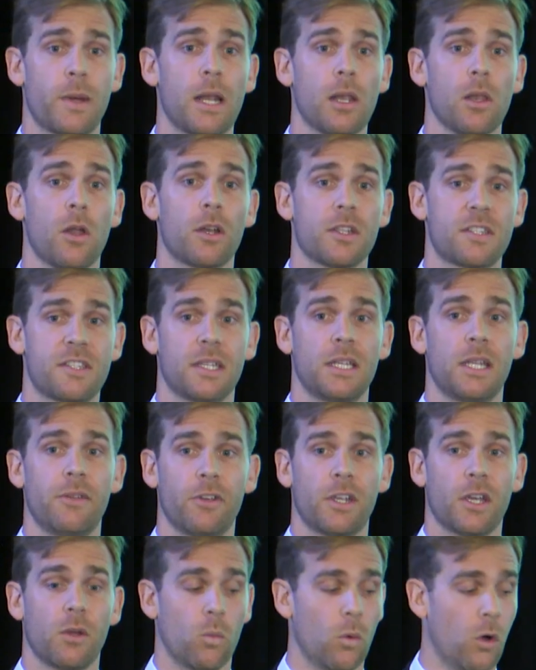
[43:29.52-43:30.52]
been a lot of
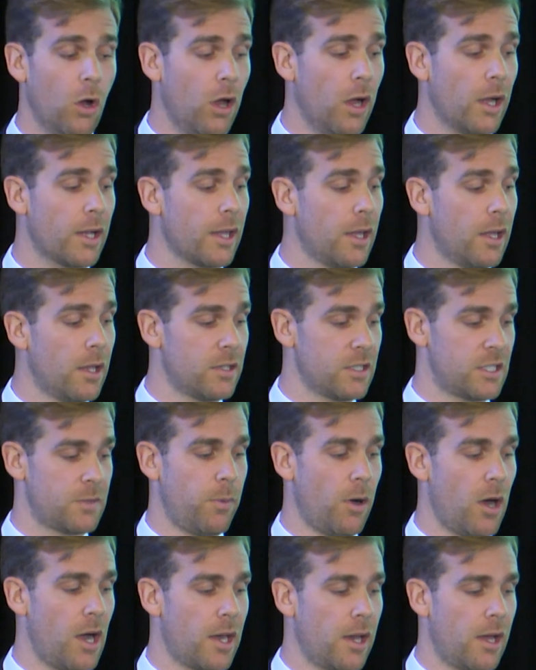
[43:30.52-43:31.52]
significant work,
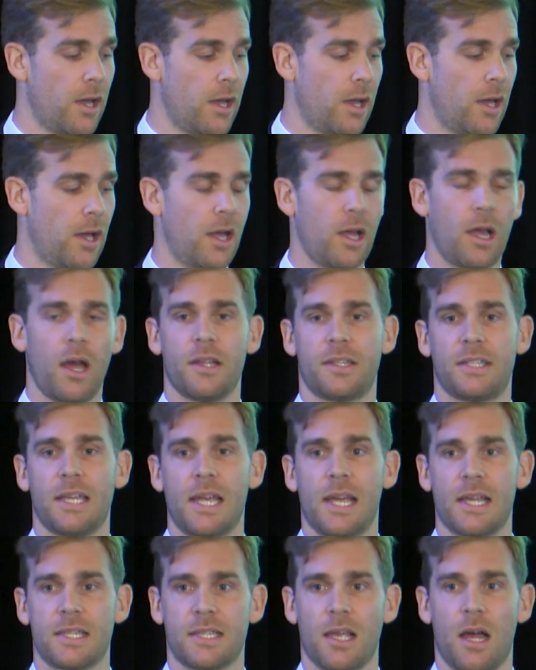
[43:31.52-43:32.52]
despite a
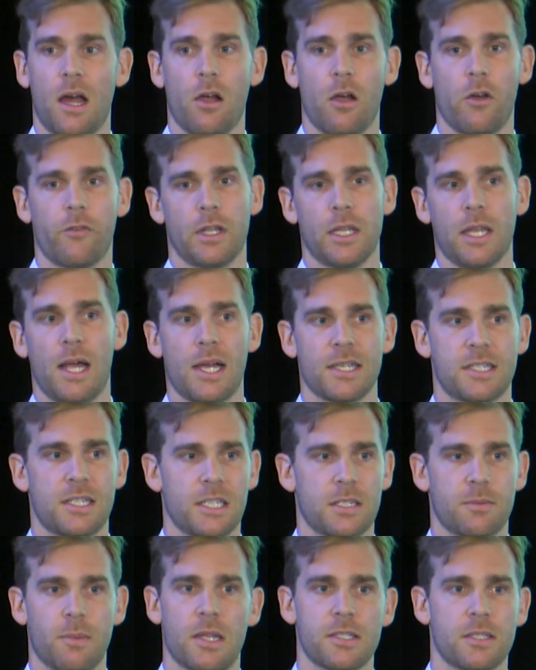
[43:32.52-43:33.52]
TSR over the last
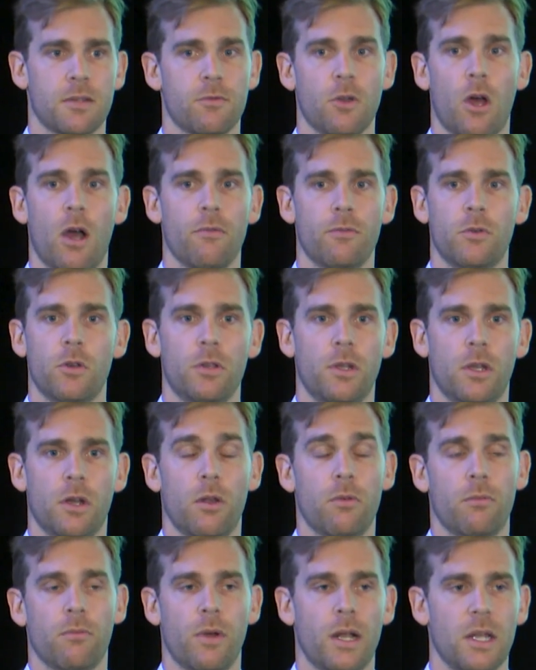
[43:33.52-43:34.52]
6 months of
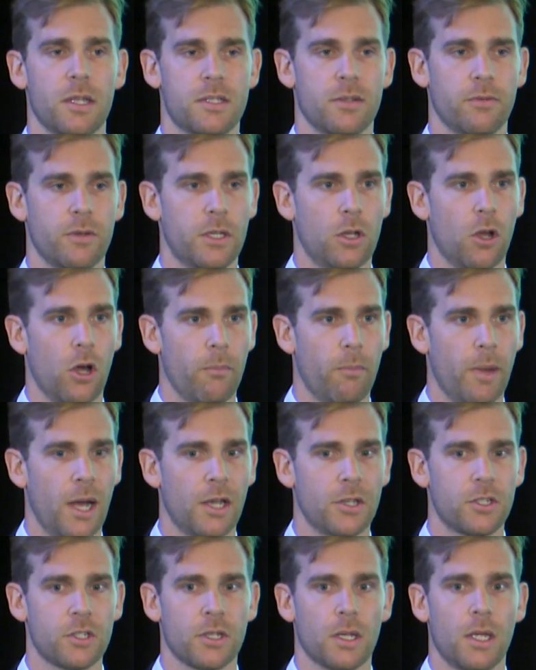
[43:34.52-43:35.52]
relatively not
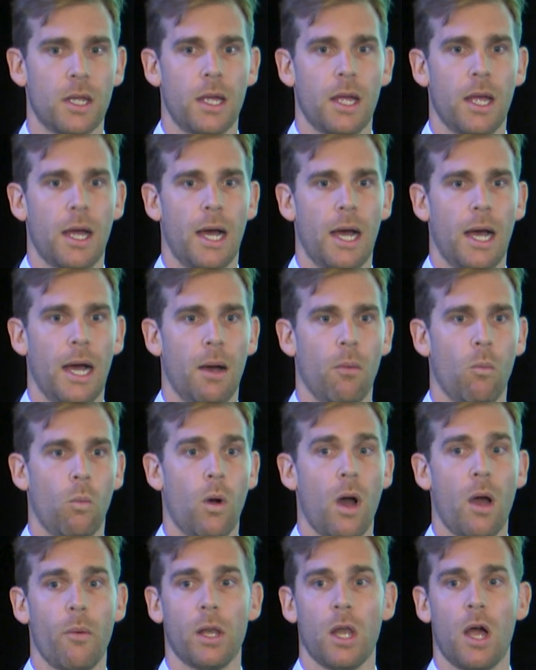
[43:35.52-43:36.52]
much.
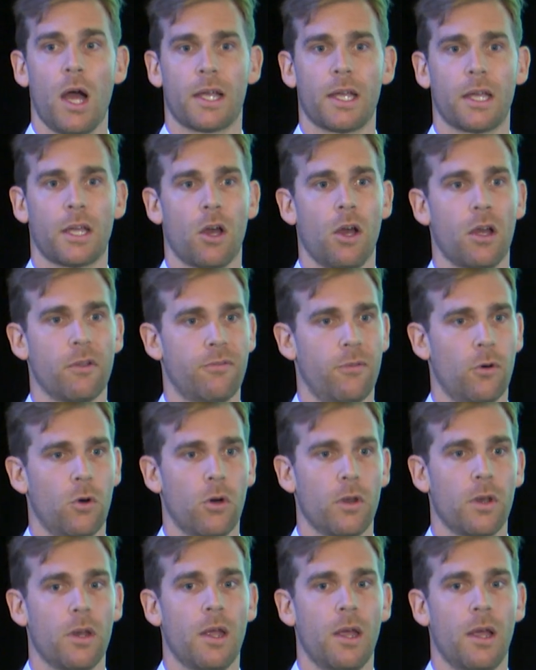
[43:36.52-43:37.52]
Why we like it going
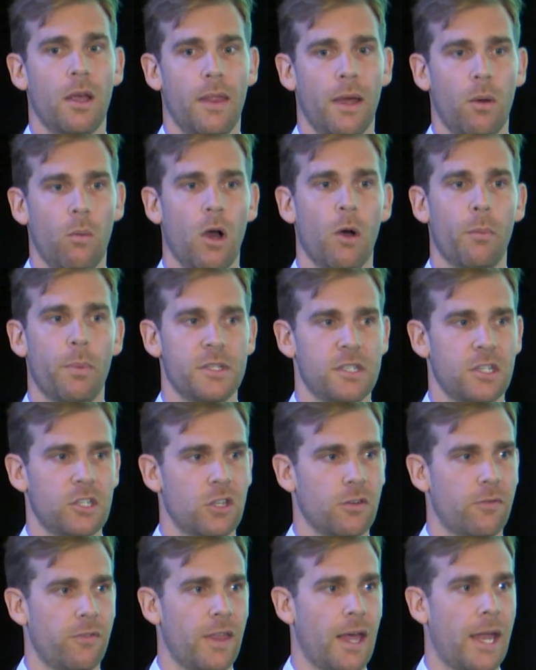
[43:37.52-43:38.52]
forward, they're well
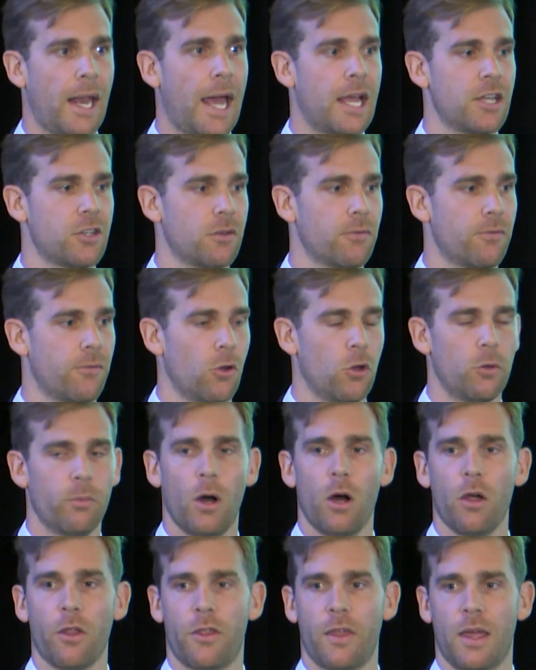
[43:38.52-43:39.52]
positioned for that Asian food
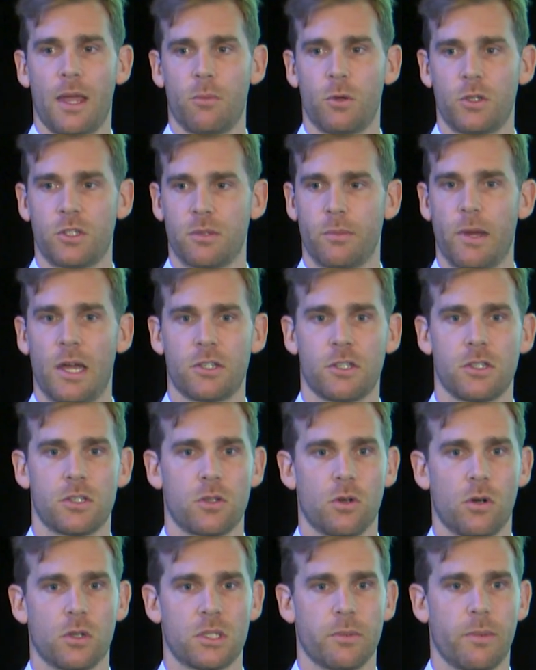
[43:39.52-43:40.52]
bowl theme, which Sebastian
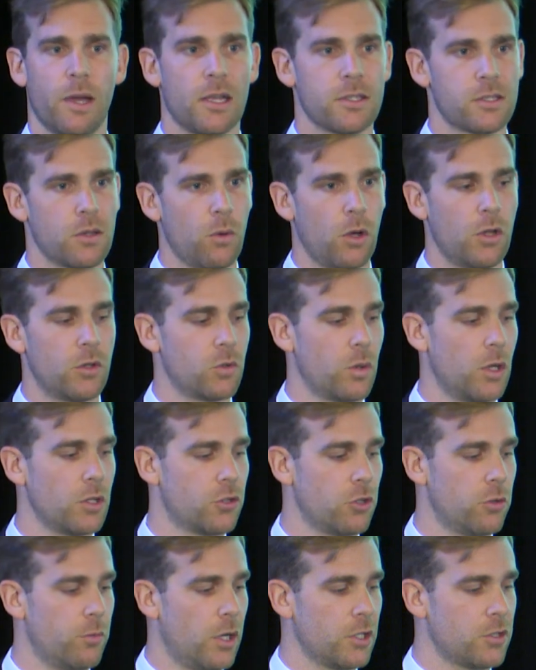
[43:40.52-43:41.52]
talked about, so I won't dwell
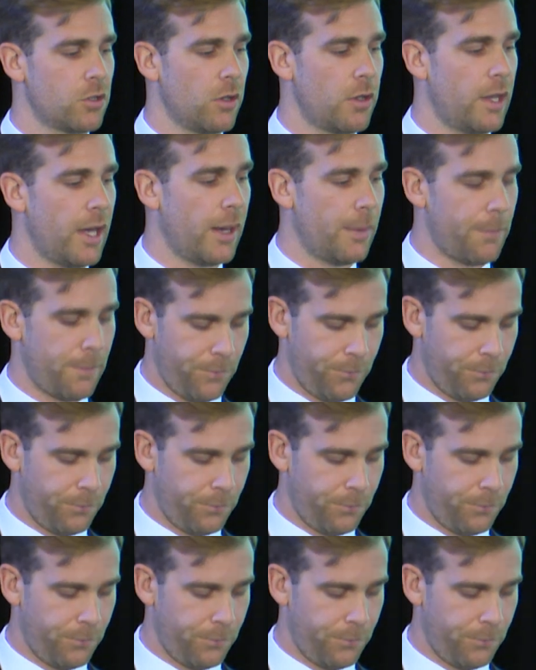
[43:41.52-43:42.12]
too much on that.